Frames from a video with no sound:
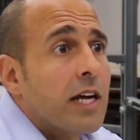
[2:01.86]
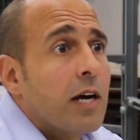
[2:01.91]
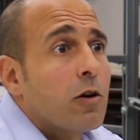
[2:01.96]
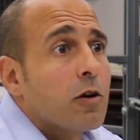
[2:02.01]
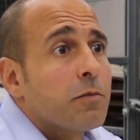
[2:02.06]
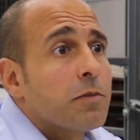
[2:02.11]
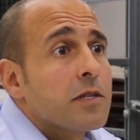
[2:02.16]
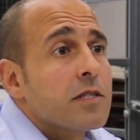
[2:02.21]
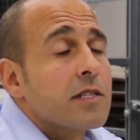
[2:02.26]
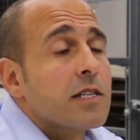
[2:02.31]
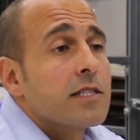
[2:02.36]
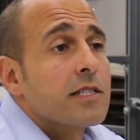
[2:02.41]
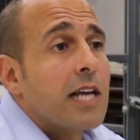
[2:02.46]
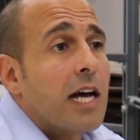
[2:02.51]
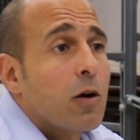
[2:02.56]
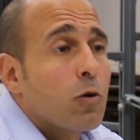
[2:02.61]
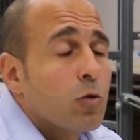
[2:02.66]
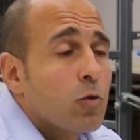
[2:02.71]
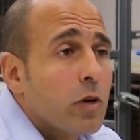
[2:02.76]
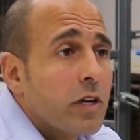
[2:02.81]
our business,
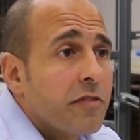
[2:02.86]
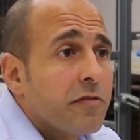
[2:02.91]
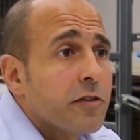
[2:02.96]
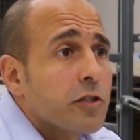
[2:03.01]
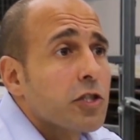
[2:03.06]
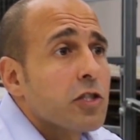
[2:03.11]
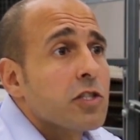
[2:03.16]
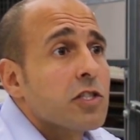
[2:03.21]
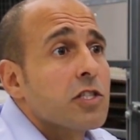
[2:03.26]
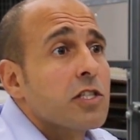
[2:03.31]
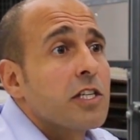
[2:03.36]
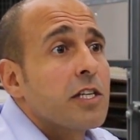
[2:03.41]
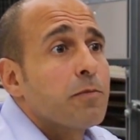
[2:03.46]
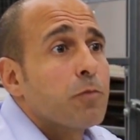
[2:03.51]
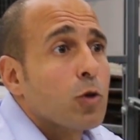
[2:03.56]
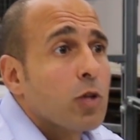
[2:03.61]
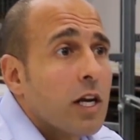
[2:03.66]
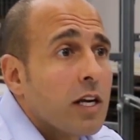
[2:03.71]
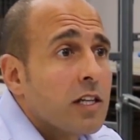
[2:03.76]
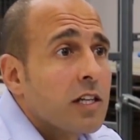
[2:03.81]
how efficiency,
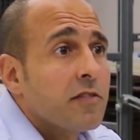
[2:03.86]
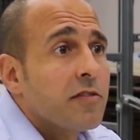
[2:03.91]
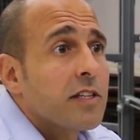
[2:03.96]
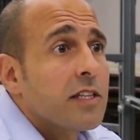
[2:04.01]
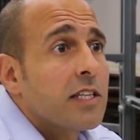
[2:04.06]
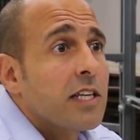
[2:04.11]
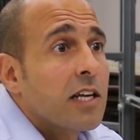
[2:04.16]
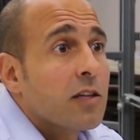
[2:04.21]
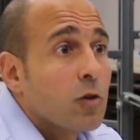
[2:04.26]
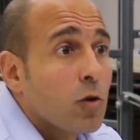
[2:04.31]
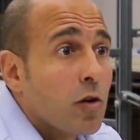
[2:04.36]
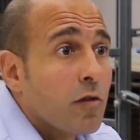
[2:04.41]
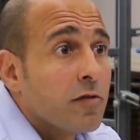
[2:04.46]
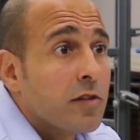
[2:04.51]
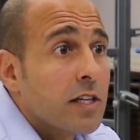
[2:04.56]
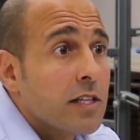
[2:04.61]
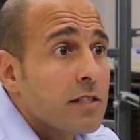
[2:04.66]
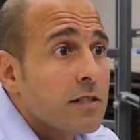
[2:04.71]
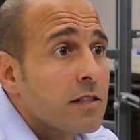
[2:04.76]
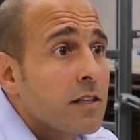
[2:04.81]
productivity, and all
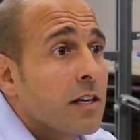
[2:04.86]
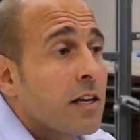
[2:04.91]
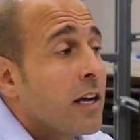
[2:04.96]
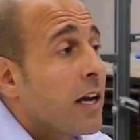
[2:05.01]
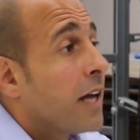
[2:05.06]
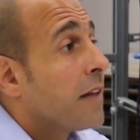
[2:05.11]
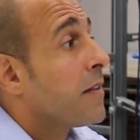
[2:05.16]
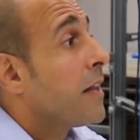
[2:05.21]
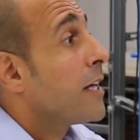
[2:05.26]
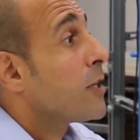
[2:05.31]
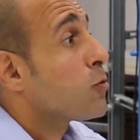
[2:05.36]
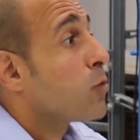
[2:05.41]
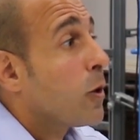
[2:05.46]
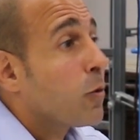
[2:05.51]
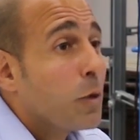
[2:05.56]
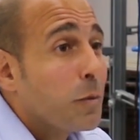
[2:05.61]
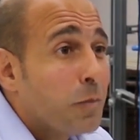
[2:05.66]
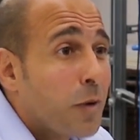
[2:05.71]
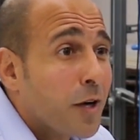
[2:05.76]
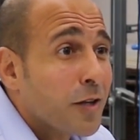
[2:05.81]
of this, and that's why
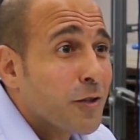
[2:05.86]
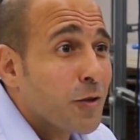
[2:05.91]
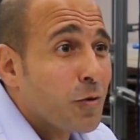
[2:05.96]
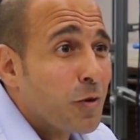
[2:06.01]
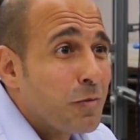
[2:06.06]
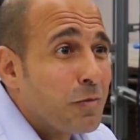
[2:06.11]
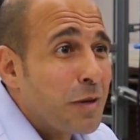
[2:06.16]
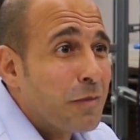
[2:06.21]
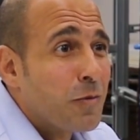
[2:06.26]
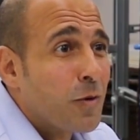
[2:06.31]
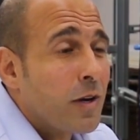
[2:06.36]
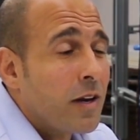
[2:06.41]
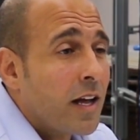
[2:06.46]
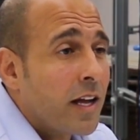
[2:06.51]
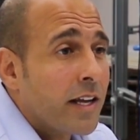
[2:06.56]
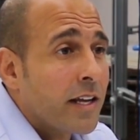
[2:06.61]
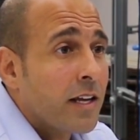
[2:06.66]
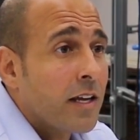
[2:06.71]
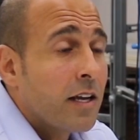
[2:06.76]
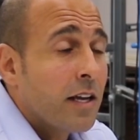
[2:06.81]
we partner with people
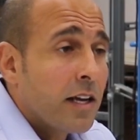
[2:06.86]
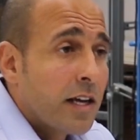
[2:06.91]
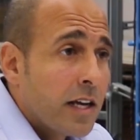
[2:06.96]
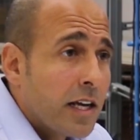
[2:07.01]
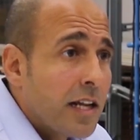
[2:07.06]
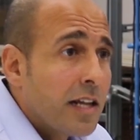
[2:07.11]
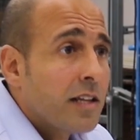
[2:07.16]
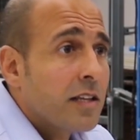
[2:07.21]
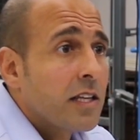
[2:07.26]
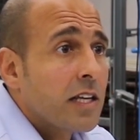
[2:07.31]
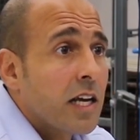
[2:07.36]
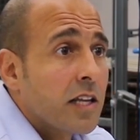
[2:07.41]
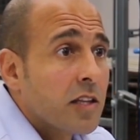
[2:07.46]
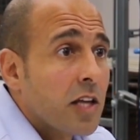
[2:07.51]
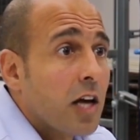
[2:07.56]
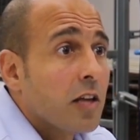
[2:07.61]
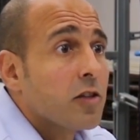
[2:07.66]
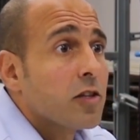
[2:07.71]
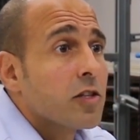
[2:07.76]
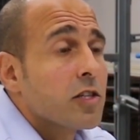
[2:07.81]
like Hilti
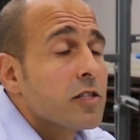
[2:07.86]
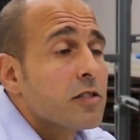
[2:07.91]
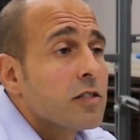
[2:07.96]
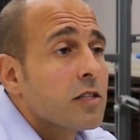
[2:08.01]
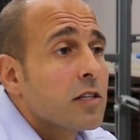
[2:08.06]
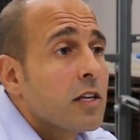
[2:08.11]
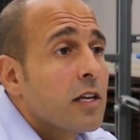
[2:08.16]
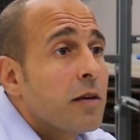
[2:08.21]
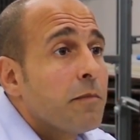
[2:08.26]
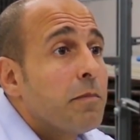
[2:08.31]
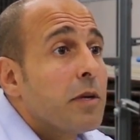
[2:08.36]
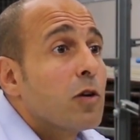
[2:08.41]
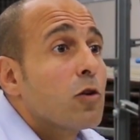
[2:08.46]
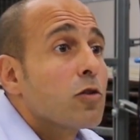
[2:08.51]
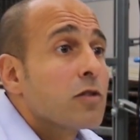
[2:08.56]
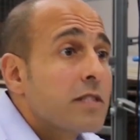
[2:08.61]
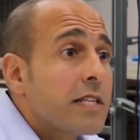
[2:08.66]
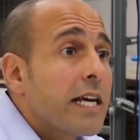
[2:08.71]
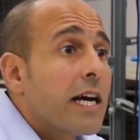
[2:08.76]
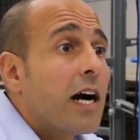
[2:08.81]
and others,
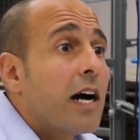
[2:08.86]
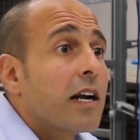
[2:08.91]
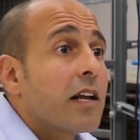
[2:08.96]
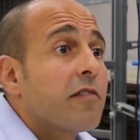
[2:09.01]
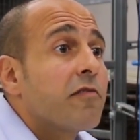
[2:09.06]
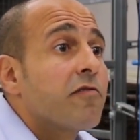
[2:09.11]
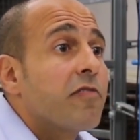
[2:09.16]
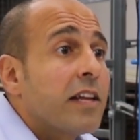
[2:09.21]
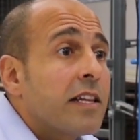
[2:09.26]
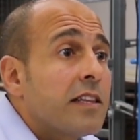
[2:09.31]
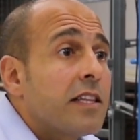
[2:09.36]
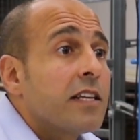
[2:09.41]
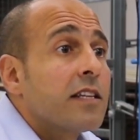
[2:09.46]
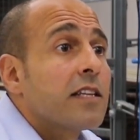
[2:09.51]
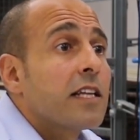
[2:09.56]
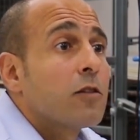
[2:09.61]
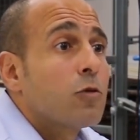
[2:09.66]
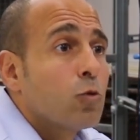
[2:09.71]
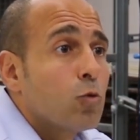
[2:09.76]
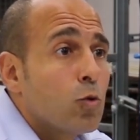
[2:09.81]
because they are
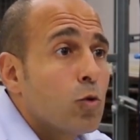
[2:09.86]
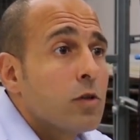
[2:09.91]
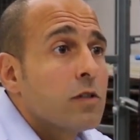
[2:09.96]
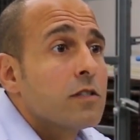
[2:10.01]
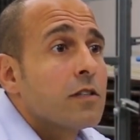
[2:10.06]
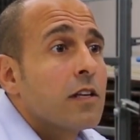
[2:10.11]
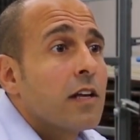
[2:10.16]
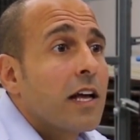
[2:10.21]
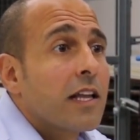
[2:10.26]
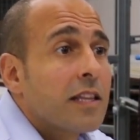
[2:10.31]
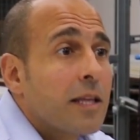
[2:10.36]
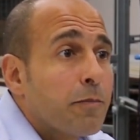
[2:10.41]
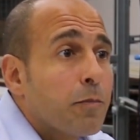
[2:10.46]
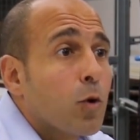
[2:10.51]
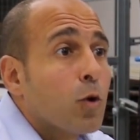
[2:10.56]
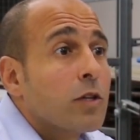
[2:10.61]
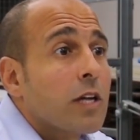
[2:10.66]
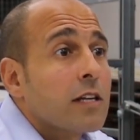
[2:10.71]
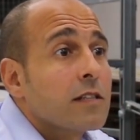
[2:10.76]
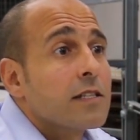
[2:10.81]
inventing the tools and the
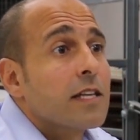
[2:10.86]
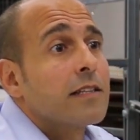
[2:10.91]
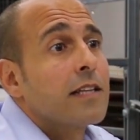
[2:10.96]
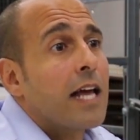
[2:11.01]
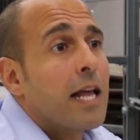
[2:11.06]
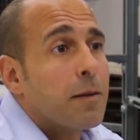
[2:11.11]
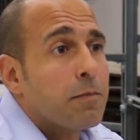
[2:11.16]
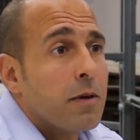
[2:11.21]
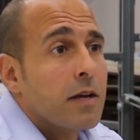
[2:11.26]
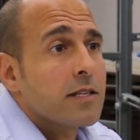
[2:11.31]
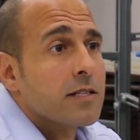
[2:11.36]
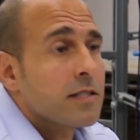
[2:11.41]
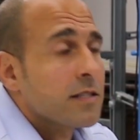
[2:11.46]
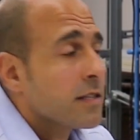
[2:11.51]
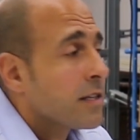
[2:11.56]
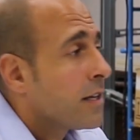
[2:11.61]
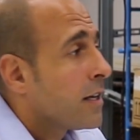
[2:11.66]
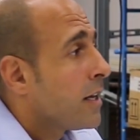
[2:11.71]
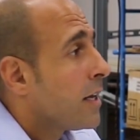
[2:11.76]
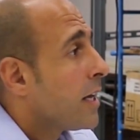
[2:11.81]
products that help
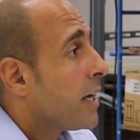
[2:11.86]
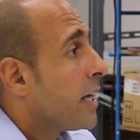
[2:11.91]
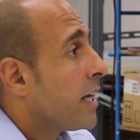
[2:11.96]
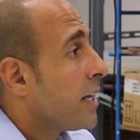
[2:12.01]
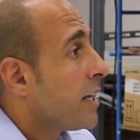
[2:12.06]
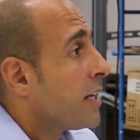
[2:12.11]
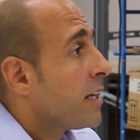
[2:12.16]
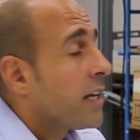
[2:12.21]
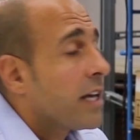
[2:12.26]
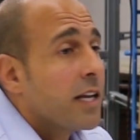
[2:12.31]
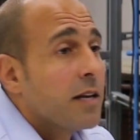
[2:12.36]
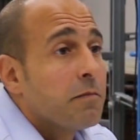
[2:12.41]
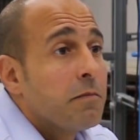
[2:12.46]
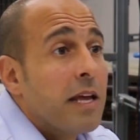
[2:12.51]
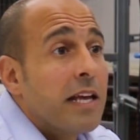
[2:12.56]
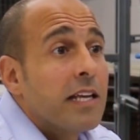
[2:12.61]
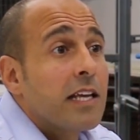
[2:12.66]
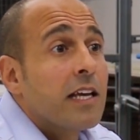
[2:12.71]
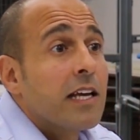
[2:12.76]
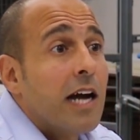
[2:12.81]
us in
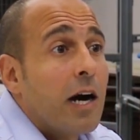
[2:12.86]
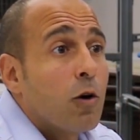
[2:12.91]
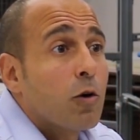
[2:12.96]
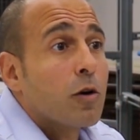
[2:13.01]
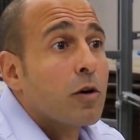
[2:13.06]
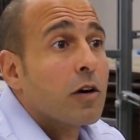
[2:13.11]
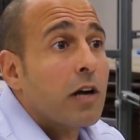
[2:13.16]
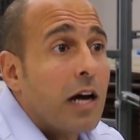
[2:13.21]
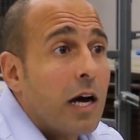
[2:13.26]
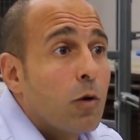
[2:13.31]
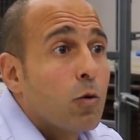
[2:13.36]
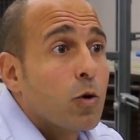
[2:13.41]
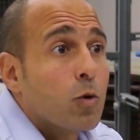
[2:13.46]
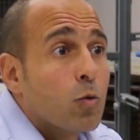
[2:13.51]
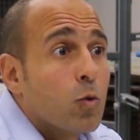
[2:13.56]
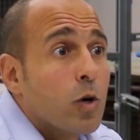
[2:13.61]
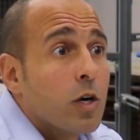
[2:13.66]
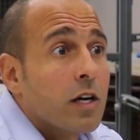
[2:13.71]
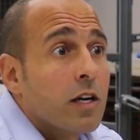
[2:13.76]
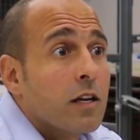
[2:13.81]
making
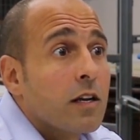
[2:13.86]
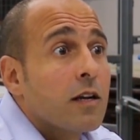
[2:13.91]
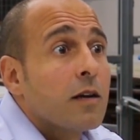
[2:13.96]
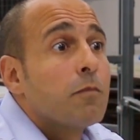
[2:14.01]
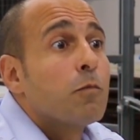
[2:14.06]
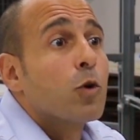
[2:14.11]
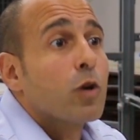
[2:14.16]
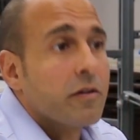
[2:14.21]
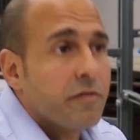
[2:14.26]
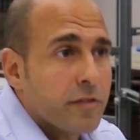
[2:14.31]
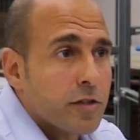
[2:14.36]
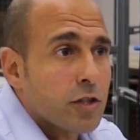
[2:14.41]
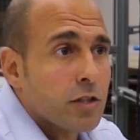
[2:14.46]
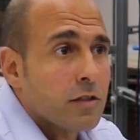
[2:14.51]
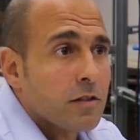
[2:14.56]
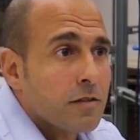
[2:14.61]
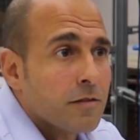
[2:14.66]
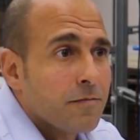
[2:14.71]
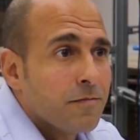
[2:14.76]
our work more efficient.